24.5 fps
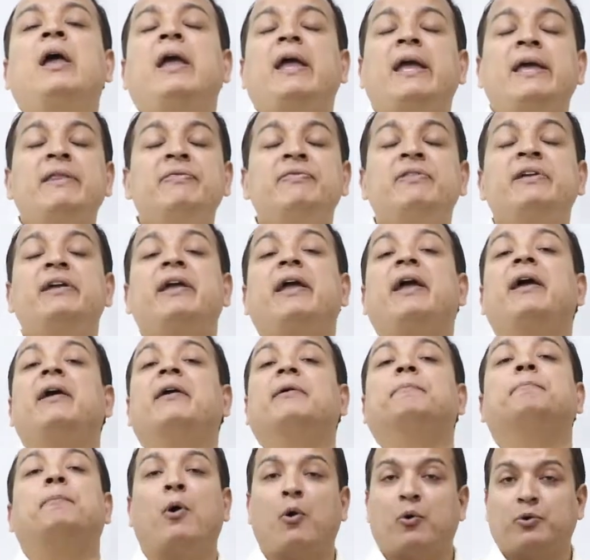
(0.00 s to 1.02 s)
in the
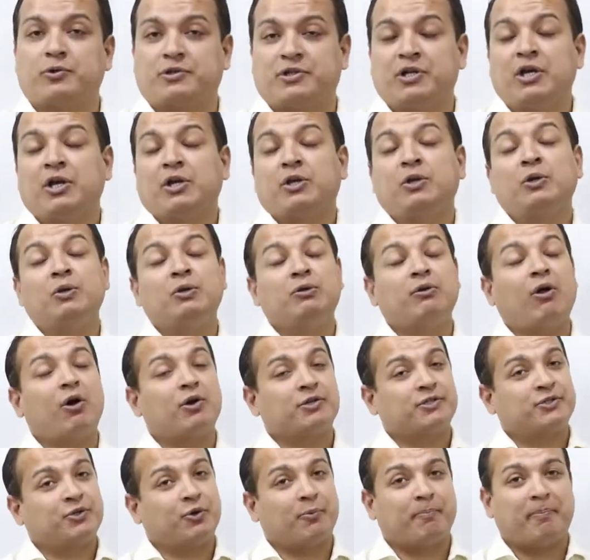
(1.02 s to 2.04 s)
airport, you
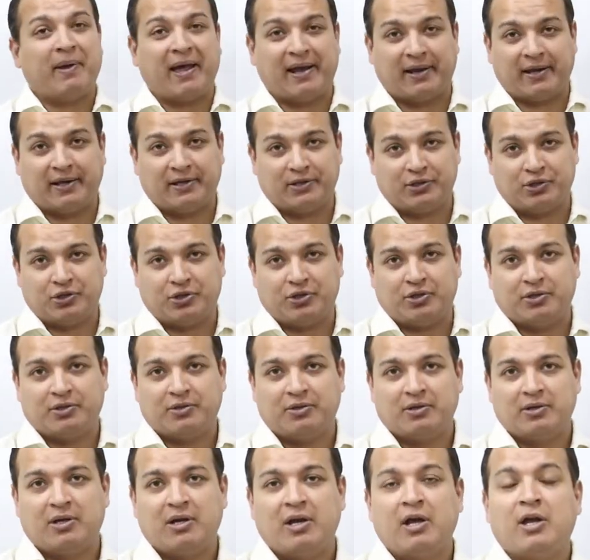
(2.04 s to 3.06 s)
lost your baggage.
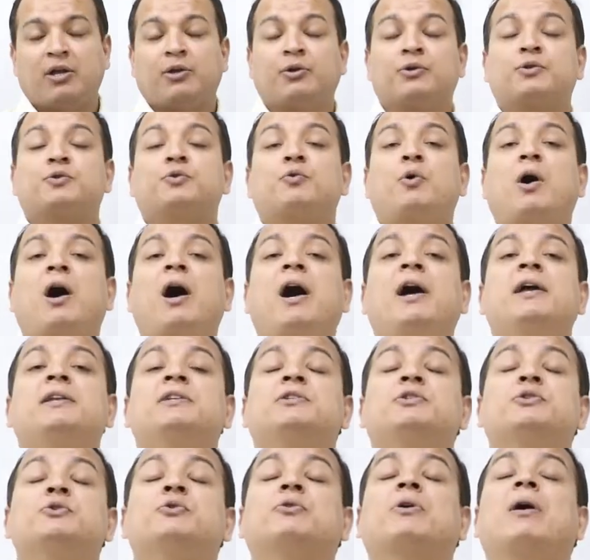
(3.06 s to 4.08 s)
You
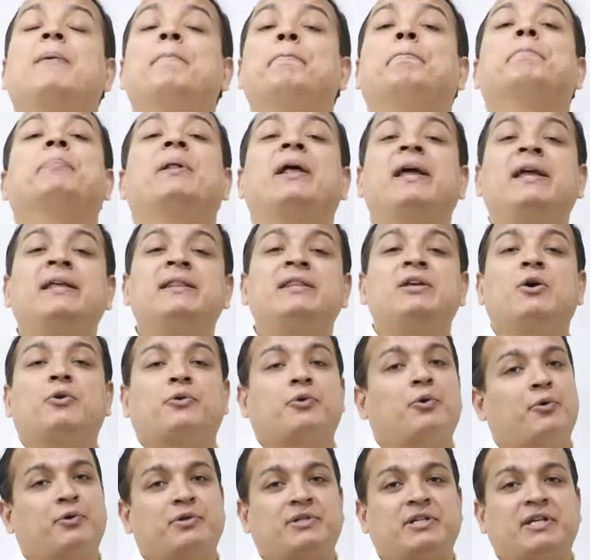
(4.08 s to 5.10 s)
tried to complain the
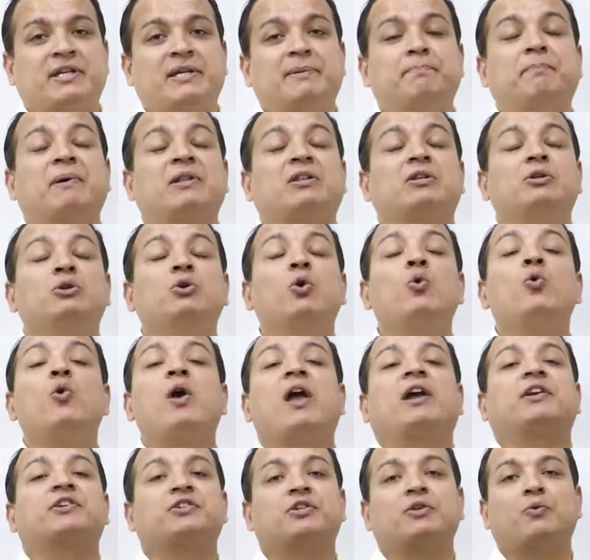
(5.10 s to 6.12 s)
authority, but no
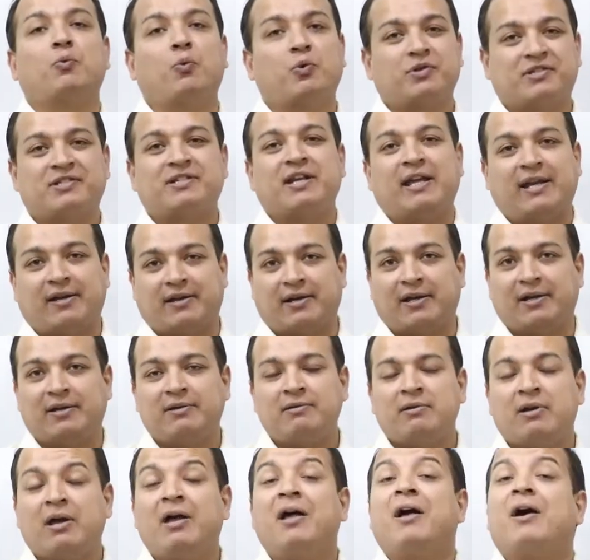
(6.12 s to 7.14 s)
action was
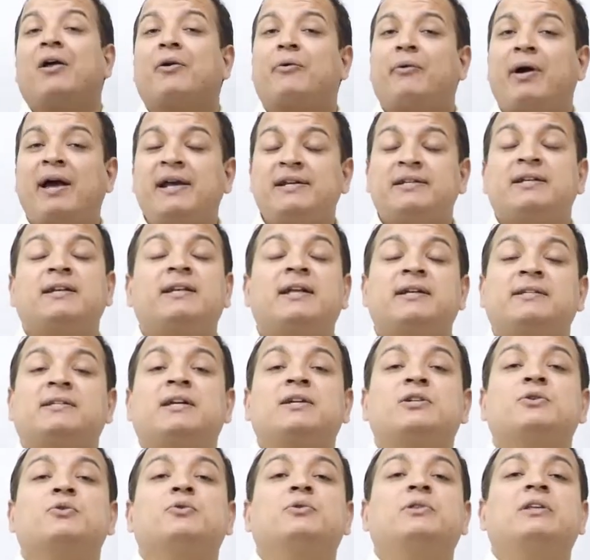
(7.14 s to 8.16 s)
taken. Write a
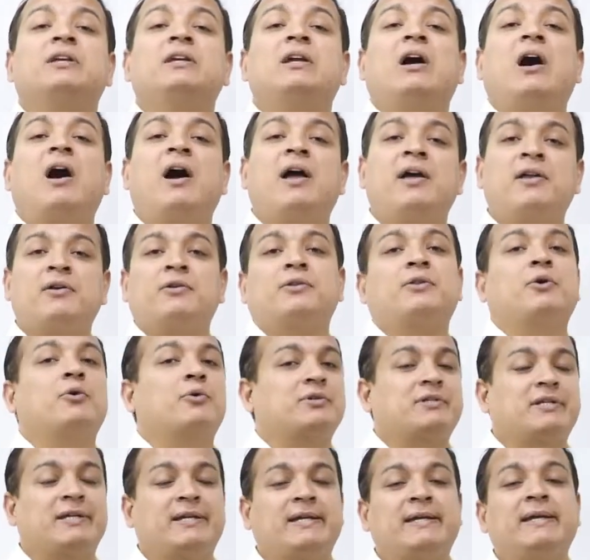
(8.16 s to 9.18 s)
letter to the higher
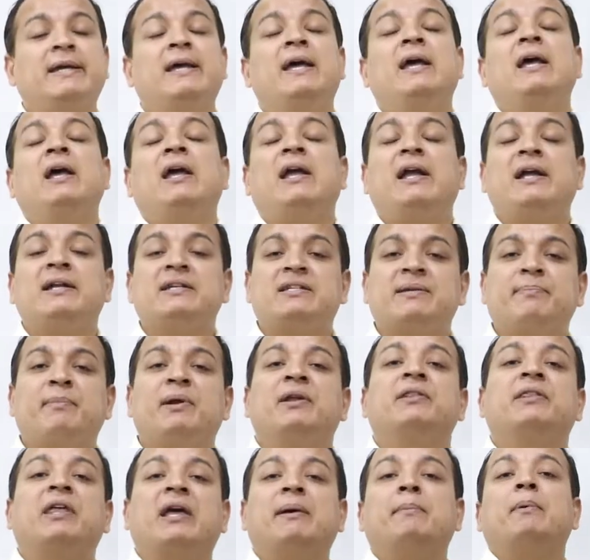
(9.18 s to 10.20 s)
authority,
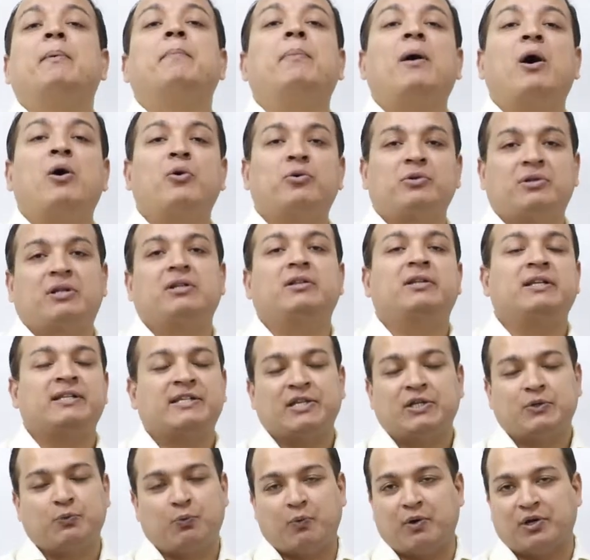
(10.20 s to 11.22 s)
intimate them about the
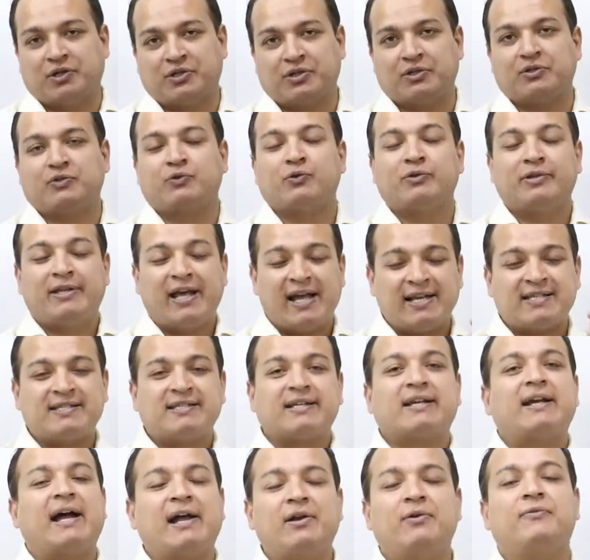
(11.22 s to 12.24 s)
situation. So that's
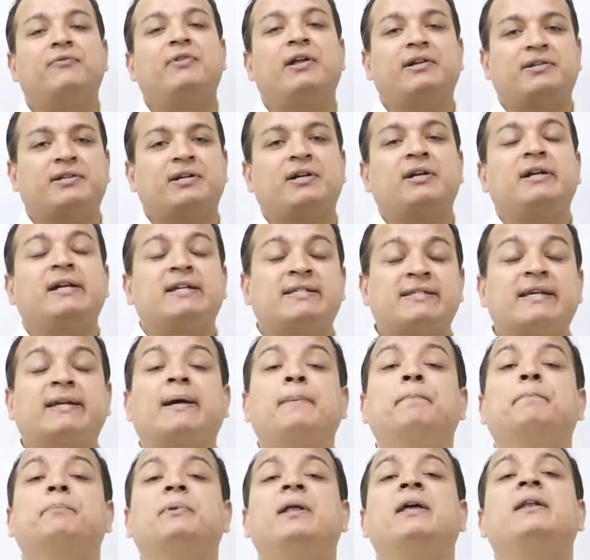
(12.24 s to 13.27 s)
the kind of letter. It's a
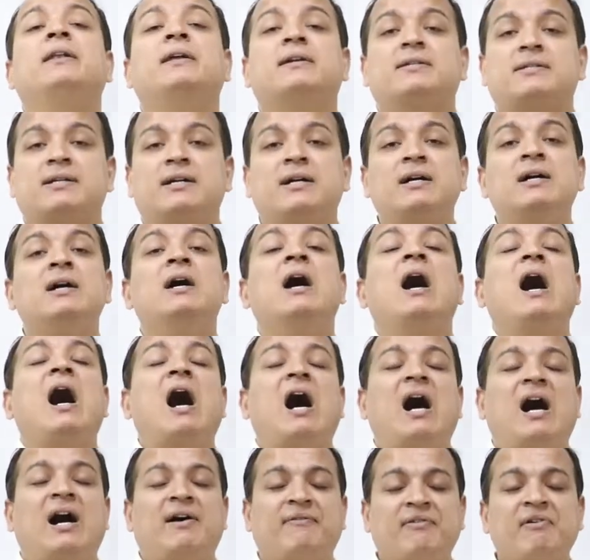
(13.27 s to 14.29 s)
complaint letter.
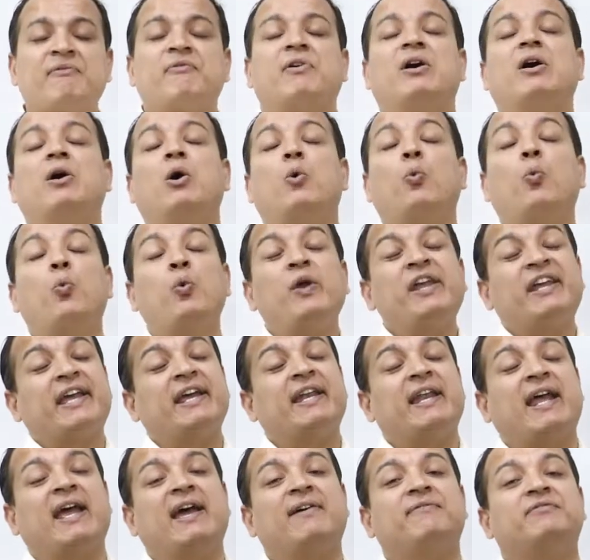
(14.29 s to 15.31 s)
However, we
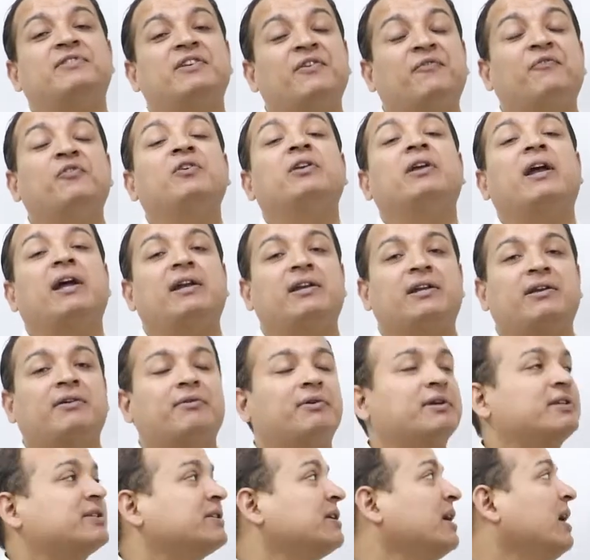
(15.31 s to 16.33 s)
can have different
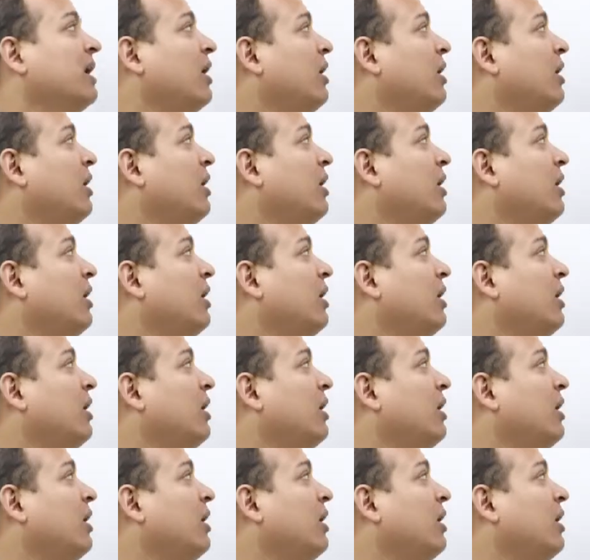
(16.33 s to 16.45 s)
categories